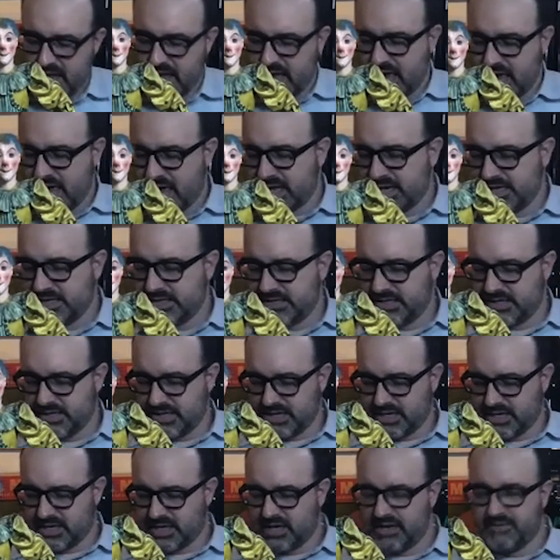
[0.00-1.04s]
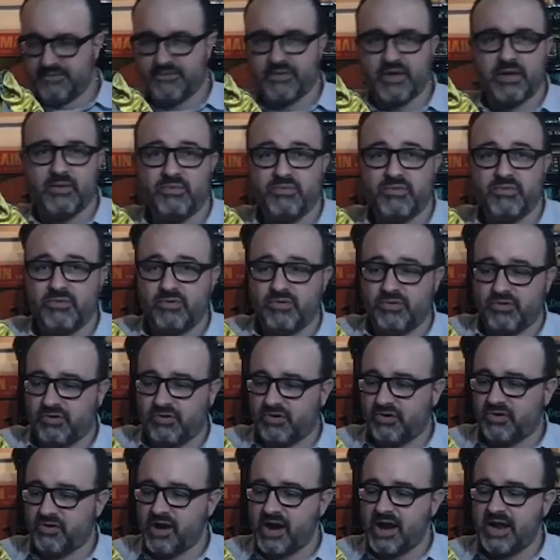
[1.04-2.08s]
And if I
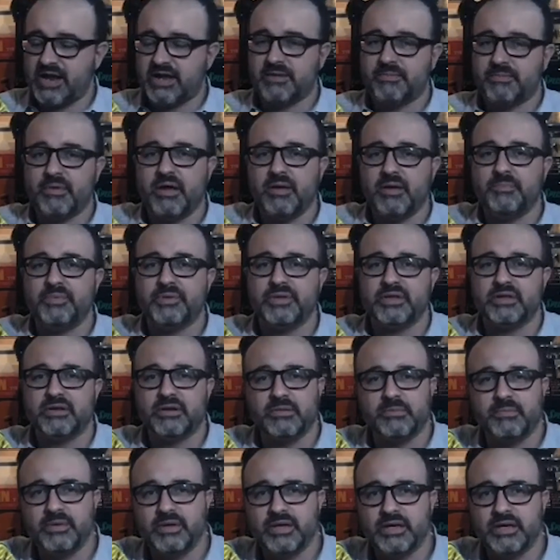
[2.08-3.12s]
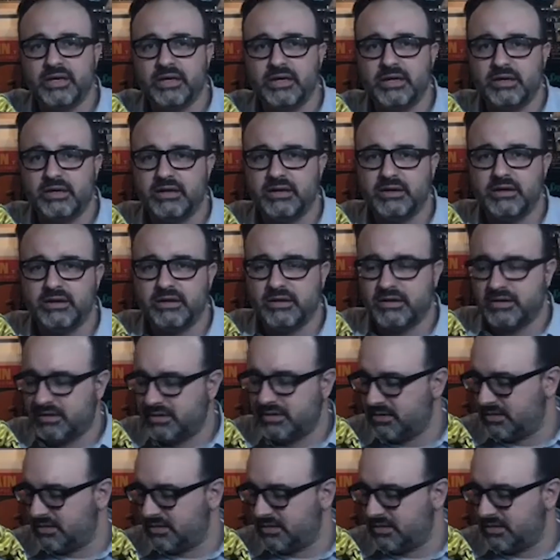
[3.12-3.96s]
crank him up a little bit,